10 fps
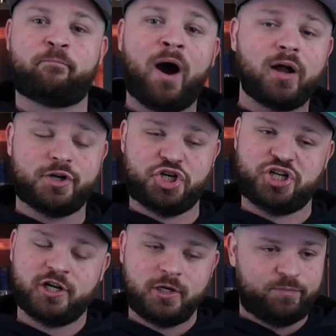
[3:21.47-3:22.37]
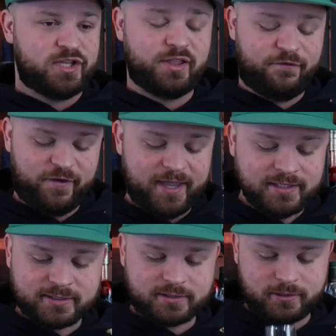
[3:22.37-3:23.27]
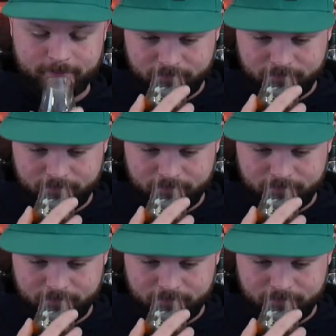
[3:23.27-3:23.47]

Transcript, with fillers: punch to the face